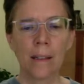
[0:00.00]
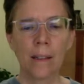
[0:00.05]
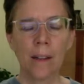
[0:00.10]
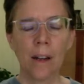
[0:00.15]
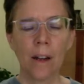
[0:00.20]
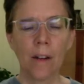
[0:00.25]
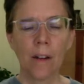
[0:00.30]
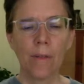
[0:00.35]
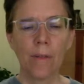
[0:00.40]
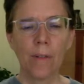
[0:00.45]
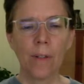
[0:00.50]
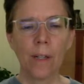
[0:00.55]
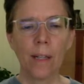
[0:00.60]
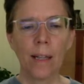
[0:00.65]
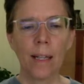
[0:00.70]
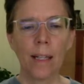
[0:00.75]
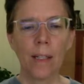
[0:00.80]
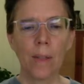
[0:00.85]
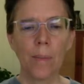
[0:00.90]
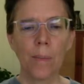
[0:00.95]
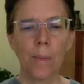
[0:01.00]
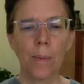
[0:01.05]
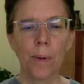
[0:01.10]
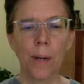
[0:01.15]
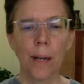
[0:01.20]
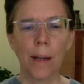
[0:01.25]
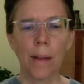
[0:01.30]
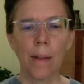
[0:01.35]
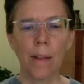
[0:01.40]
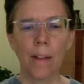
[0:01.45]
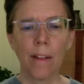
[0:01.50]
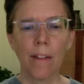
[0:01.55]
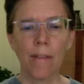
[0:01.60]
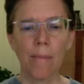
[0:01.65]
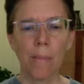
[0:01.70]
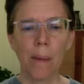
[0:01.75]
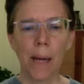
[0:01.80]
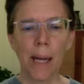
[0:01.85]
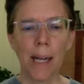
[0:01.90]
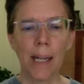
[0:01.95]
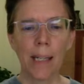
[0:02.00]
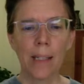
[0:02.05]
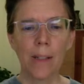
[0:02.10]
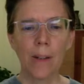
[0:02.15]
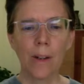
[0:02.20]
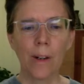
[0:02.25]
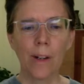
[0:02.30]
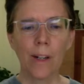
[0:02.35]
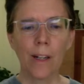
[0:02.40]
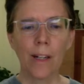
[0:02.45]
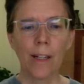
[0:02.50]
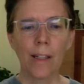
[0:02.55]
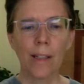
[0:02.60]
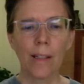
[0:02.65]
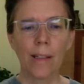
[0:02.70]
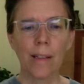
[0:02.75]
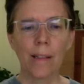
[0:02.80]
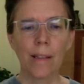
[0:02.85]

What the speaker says: offering this breath of mind, heart,